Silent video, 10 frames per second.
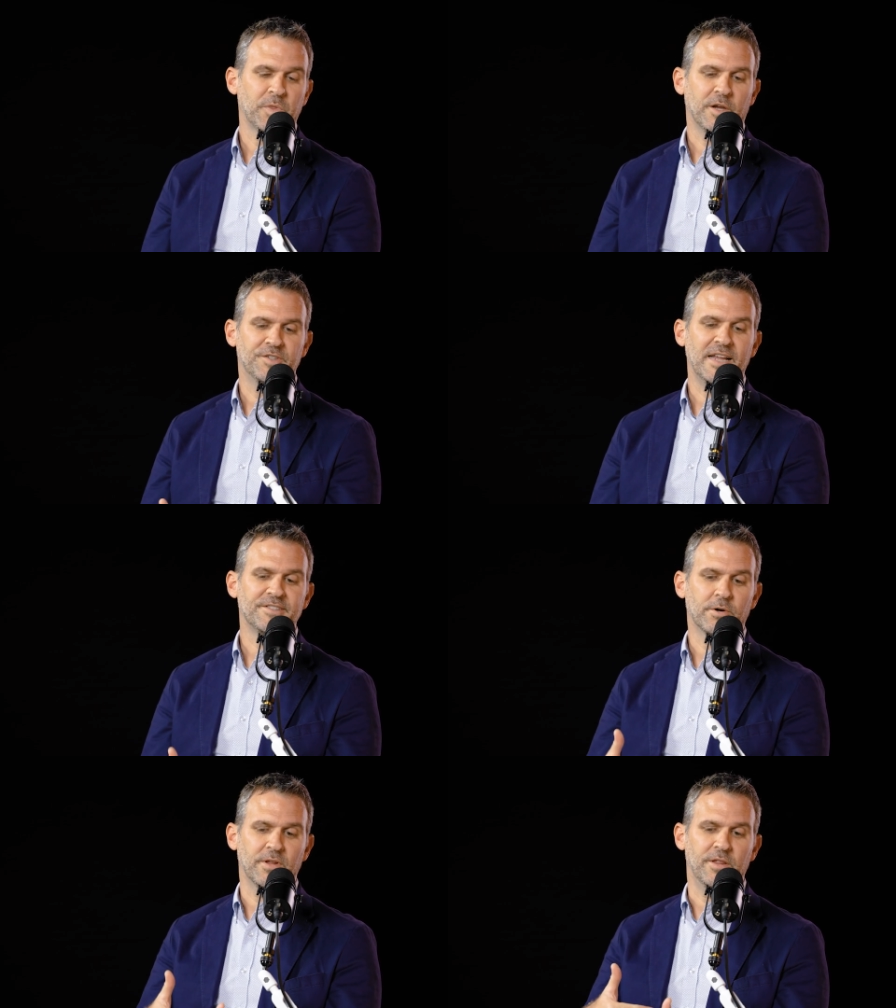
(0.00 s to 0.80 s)
So
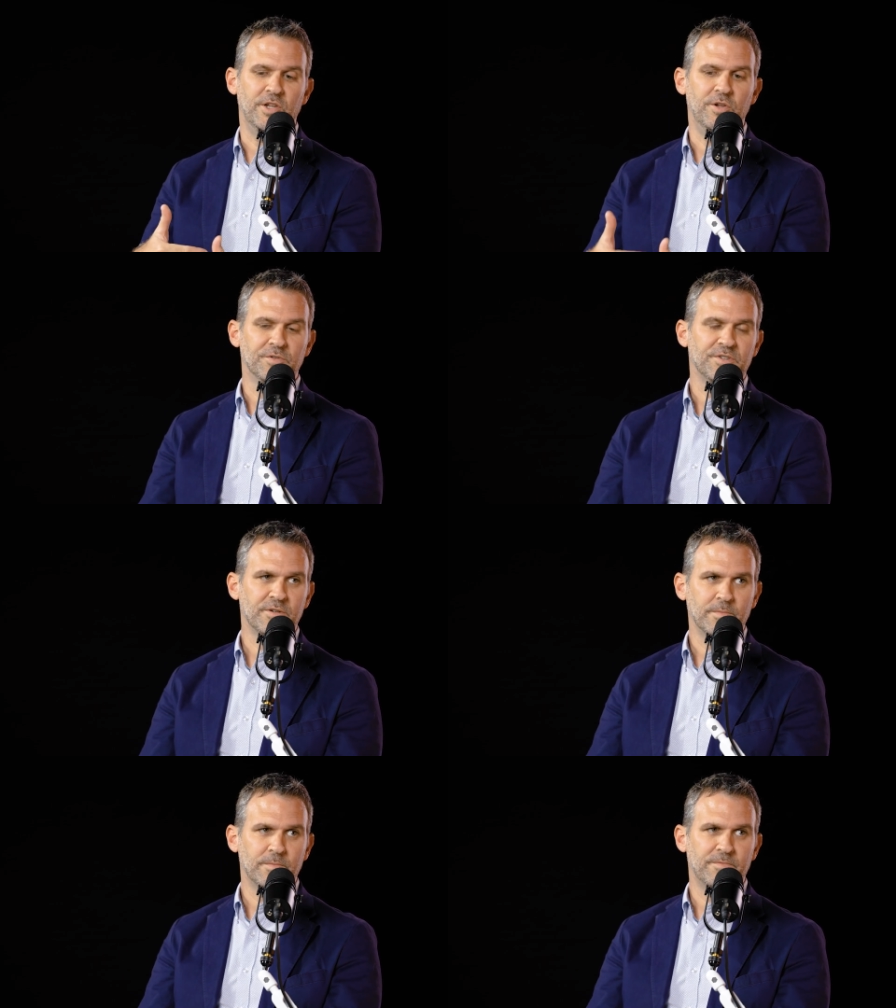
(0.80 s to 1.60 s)
that's sort of the
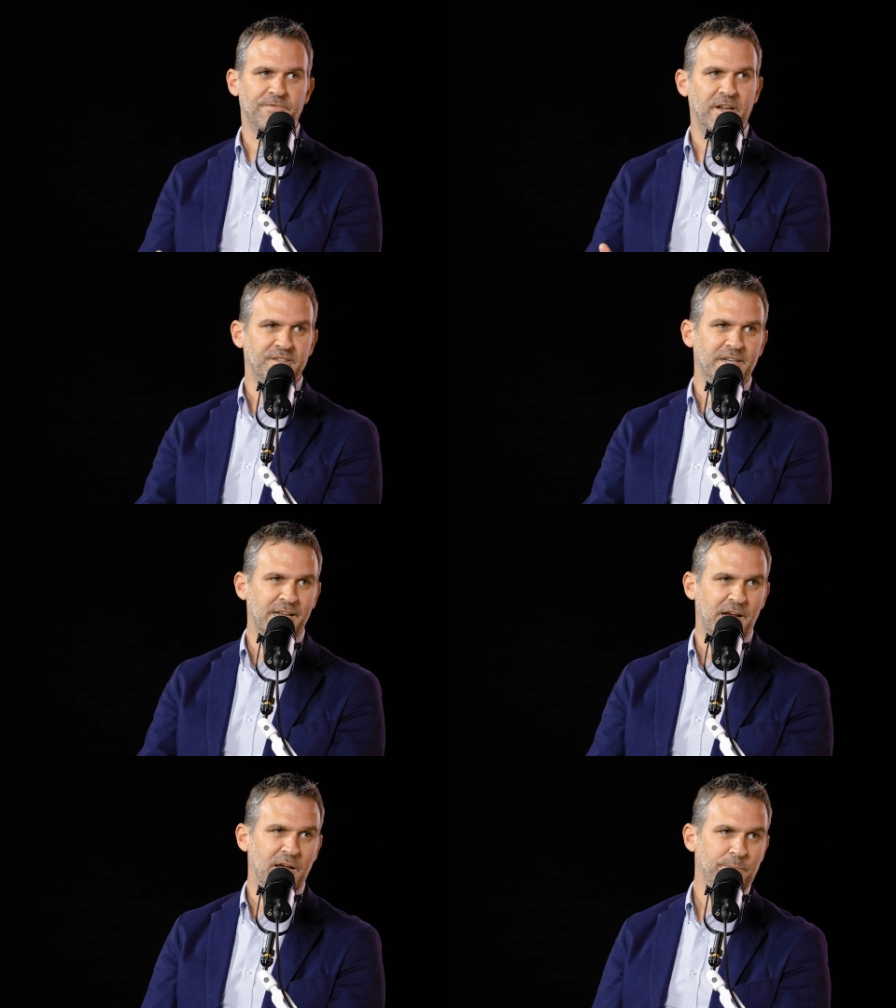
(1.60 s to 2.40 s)
user facing
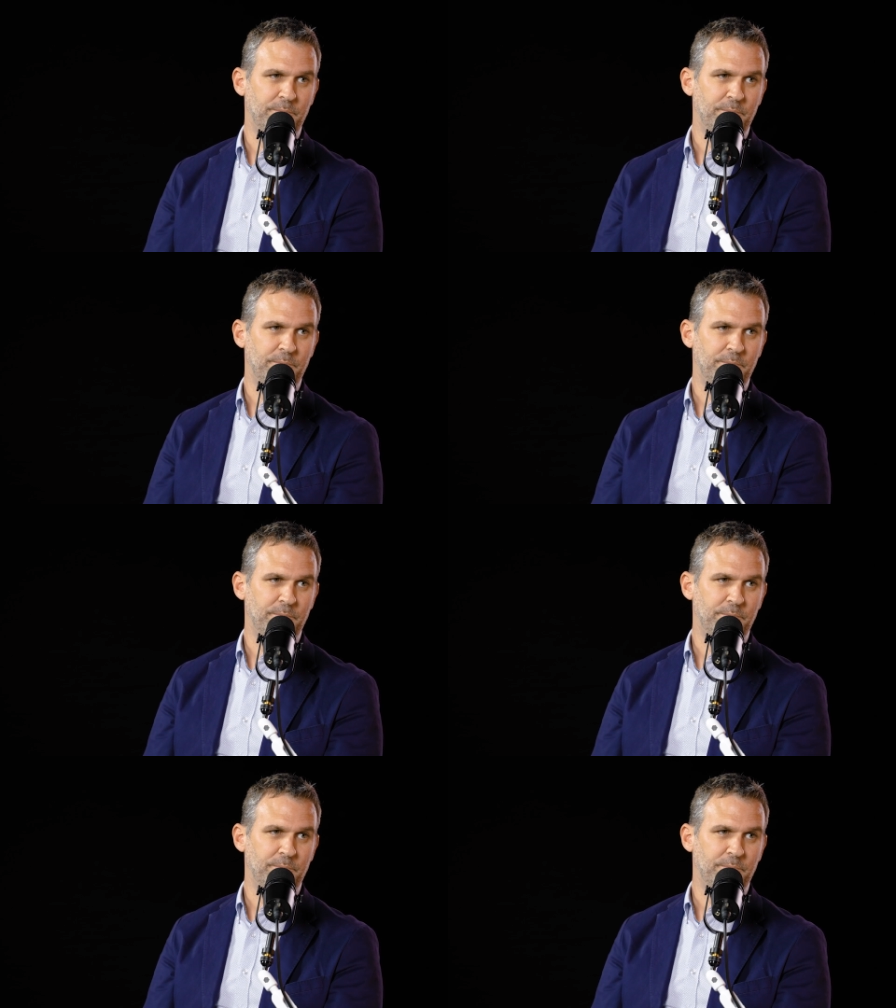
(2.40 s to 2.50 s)
AI.